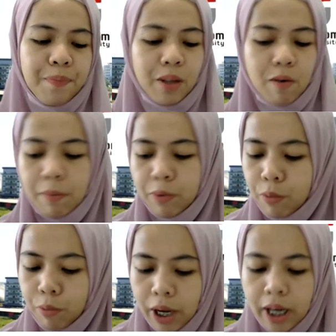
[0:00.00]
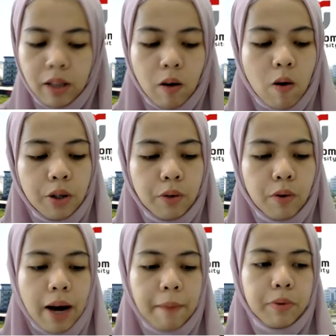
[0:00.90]
You have to wait, or you
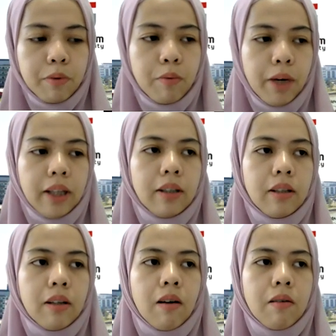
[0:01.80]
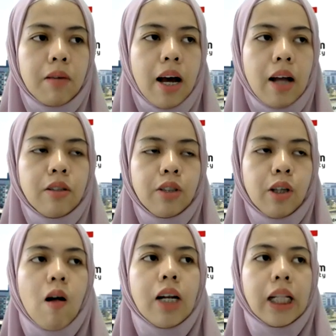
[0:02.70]
have to wait until
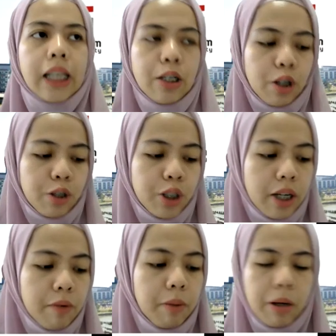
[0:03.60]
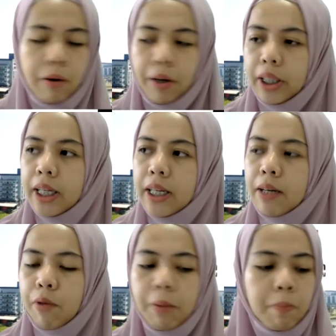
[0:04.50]
all the transaction will be written,
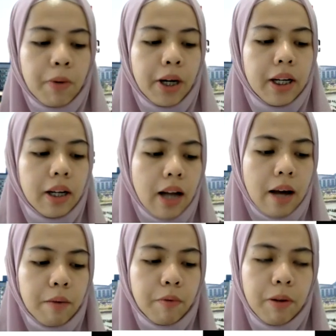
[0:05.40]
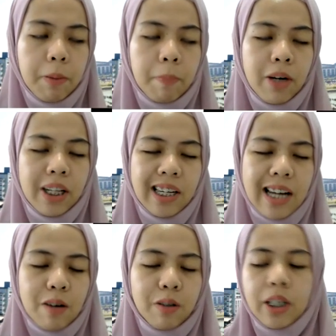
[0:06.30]
will be printed
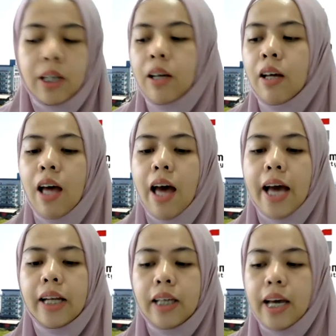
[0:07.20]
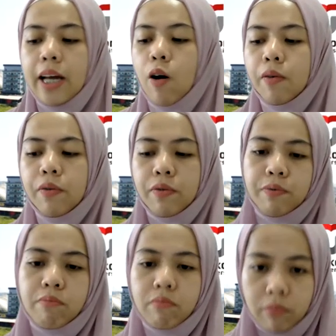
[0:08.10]
out at the end of
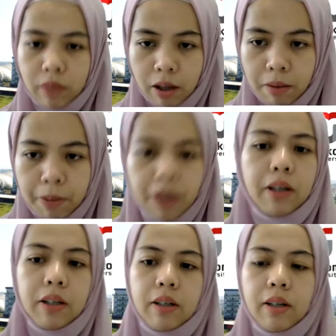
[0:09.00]
the period.